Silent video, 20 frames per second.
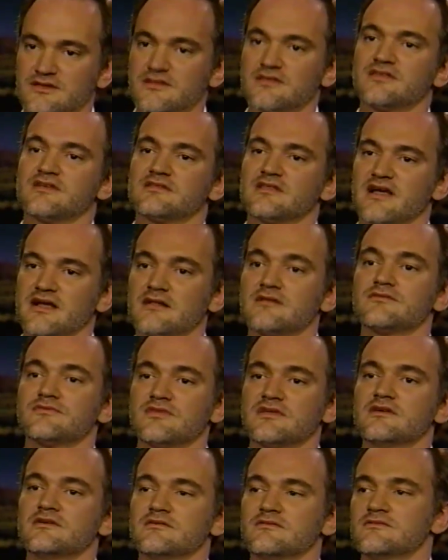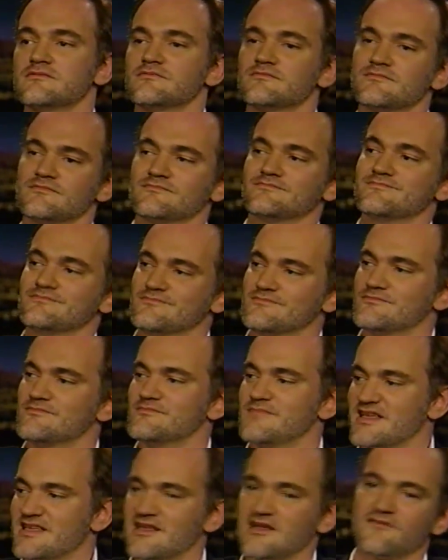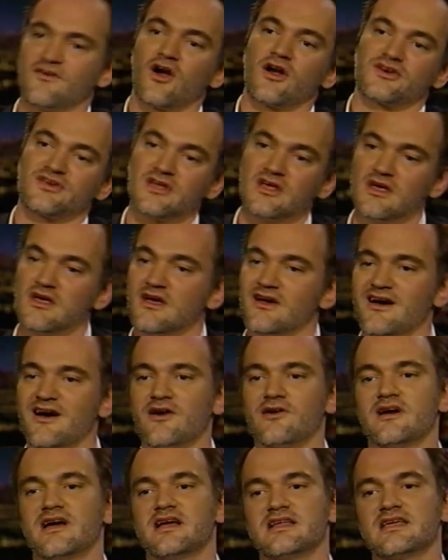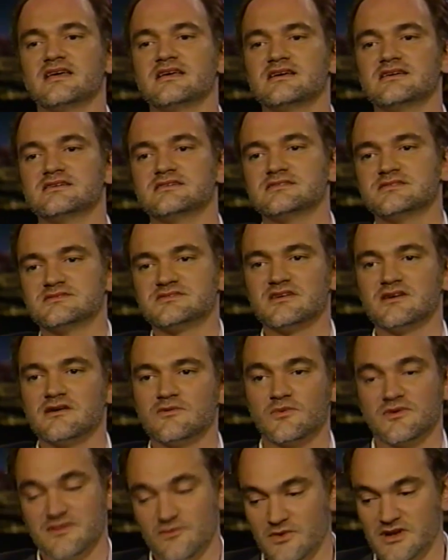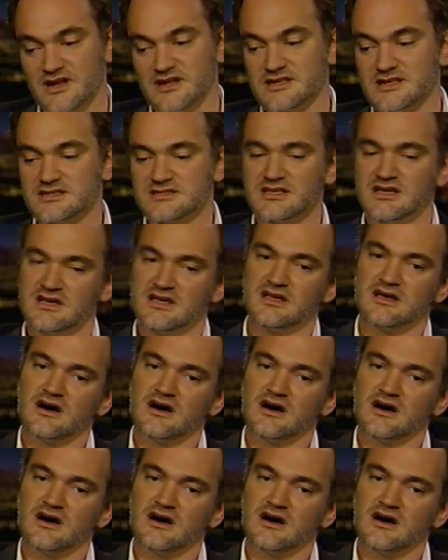other than like the making of art, all right, is when it is